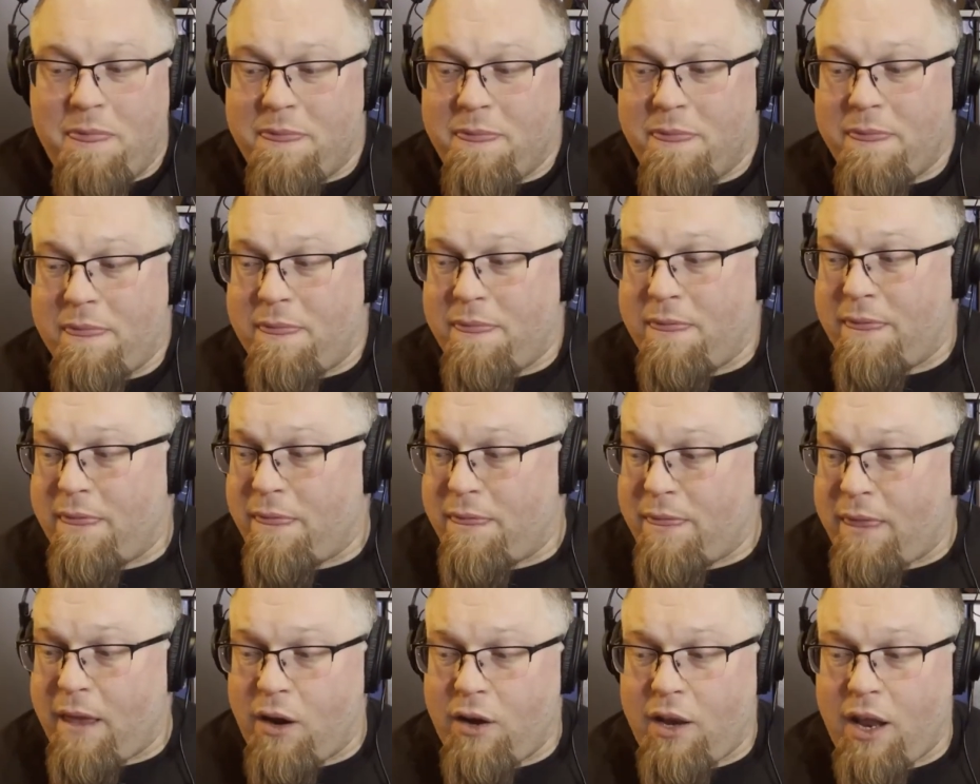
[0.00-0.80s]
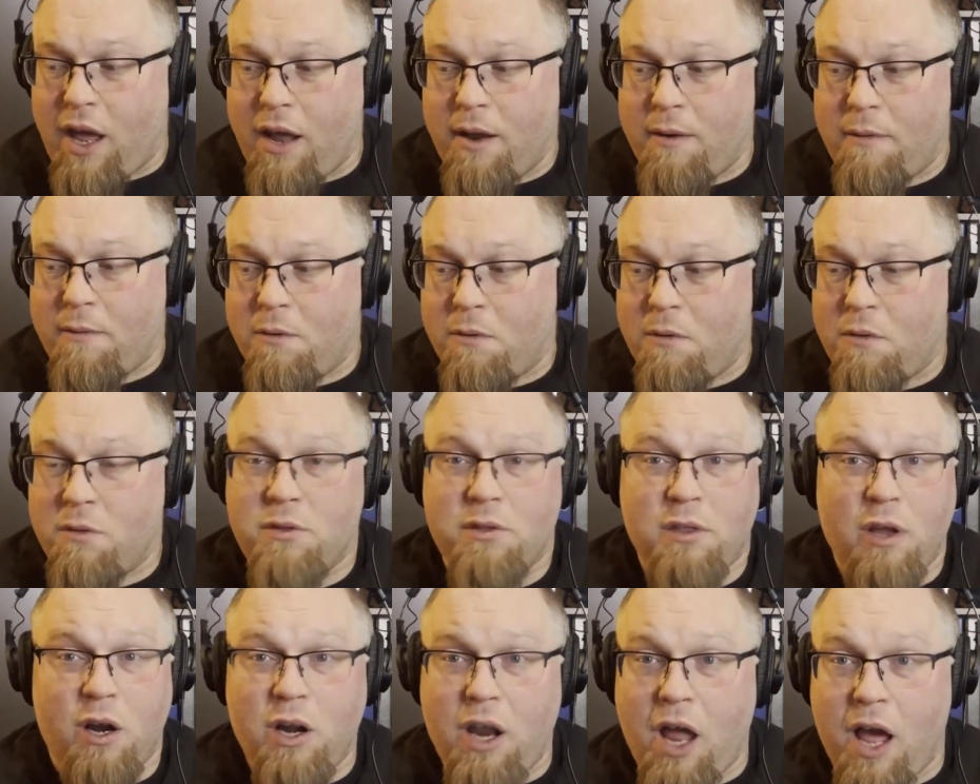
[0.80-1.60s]
They're not
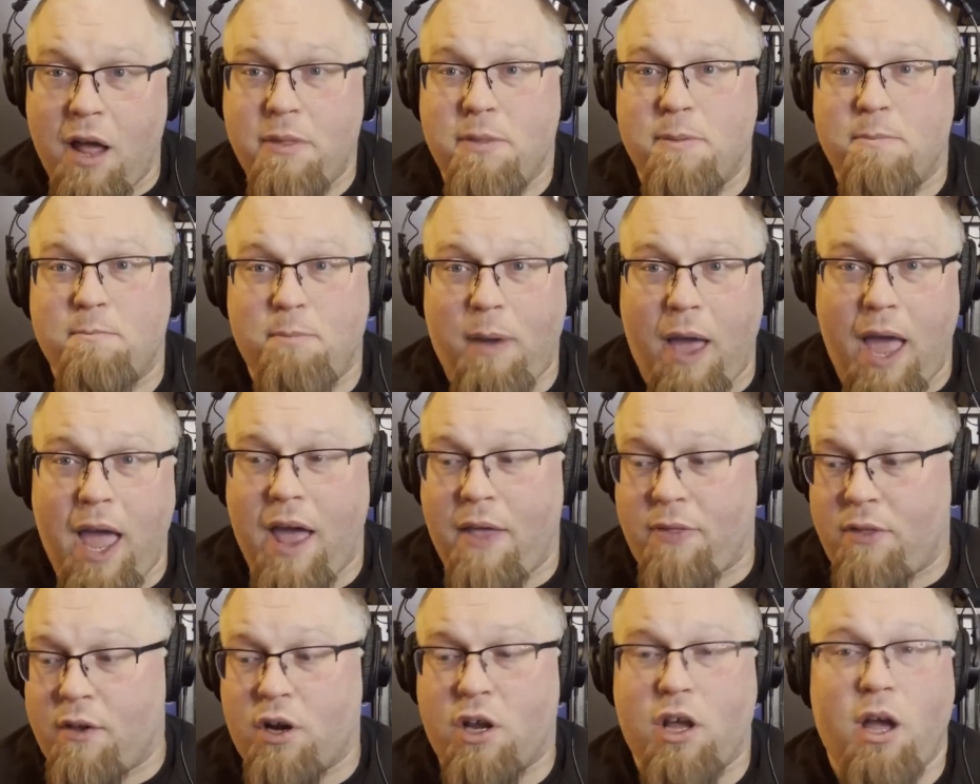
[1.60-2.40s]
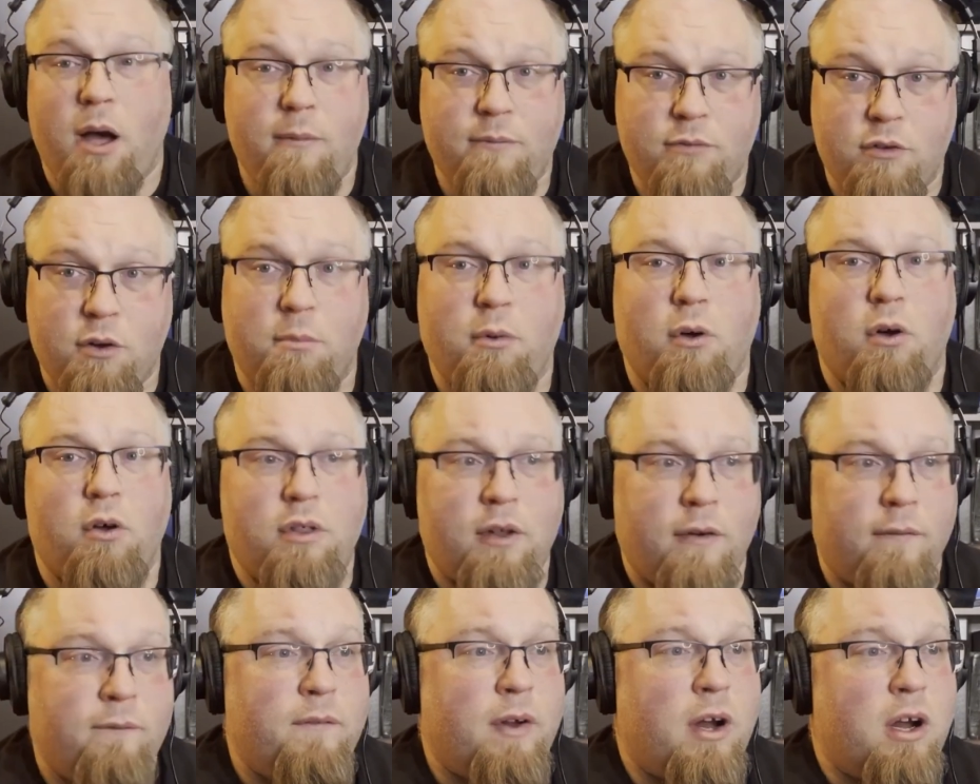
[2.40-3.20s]
bad. They're comfortable.
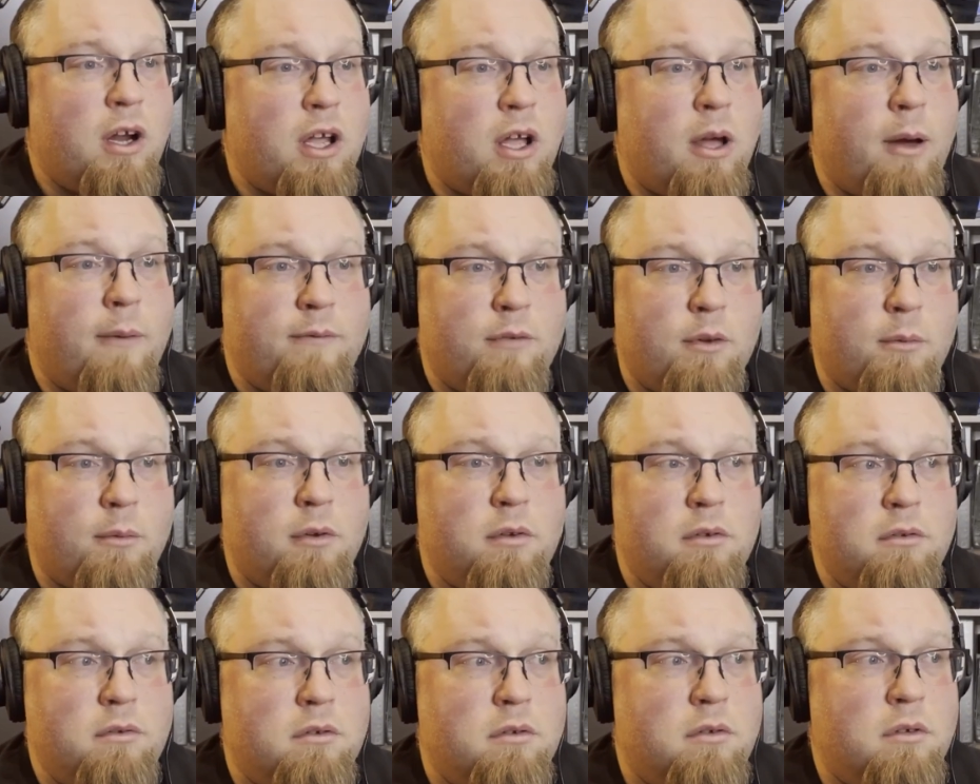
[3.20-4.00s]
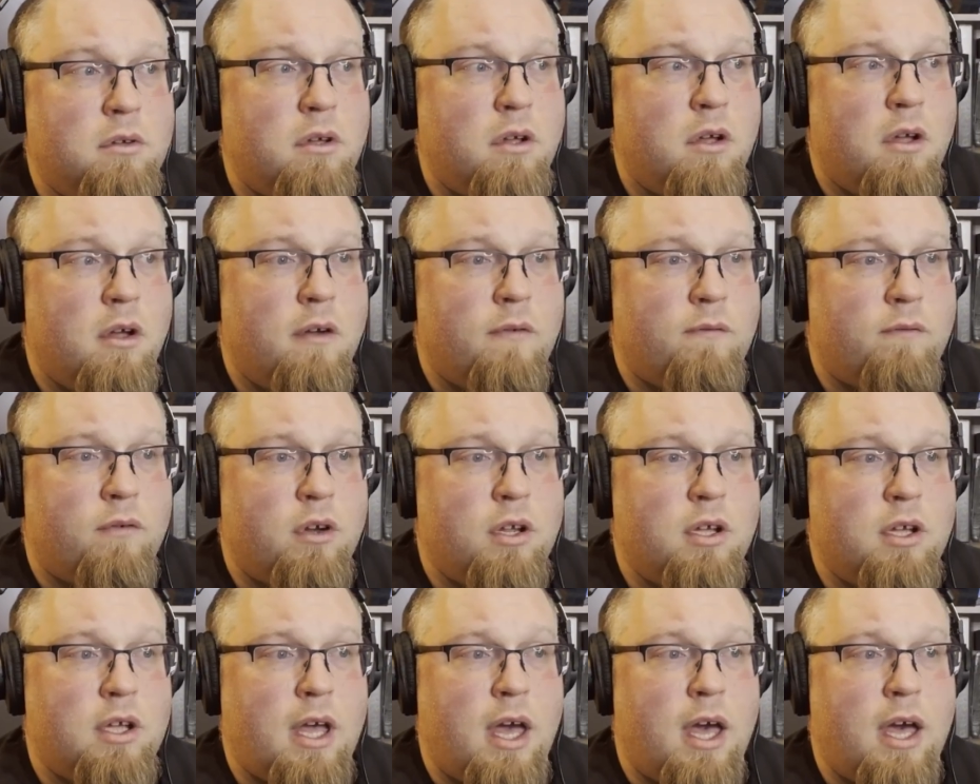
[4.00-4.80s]
They're very comfortable for
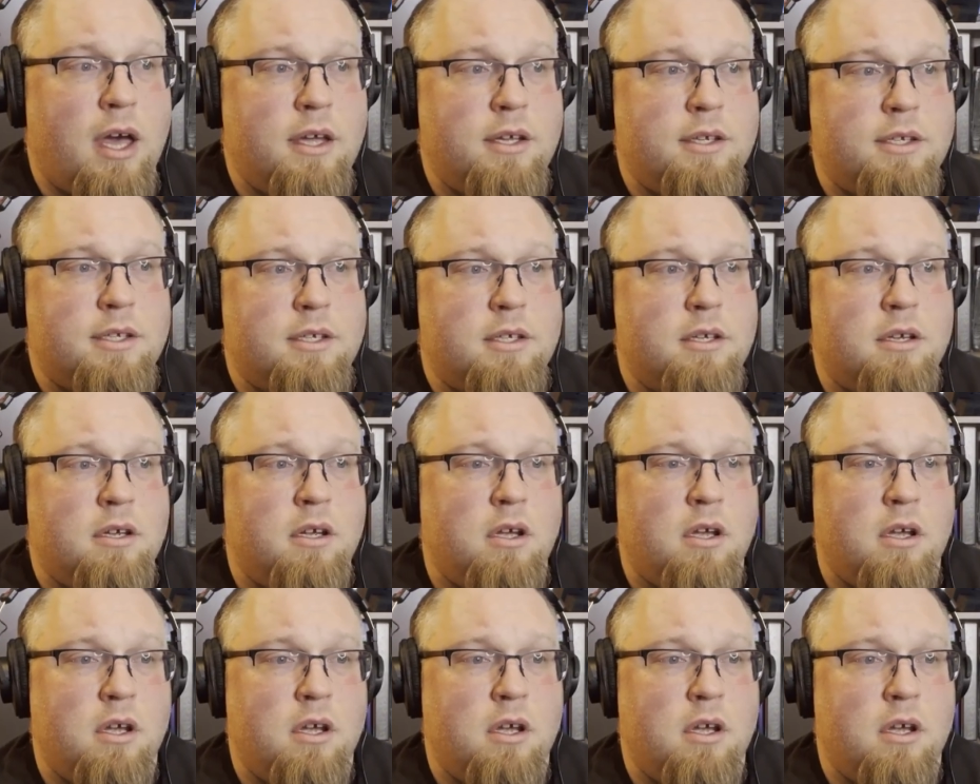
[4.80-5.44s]
you guys.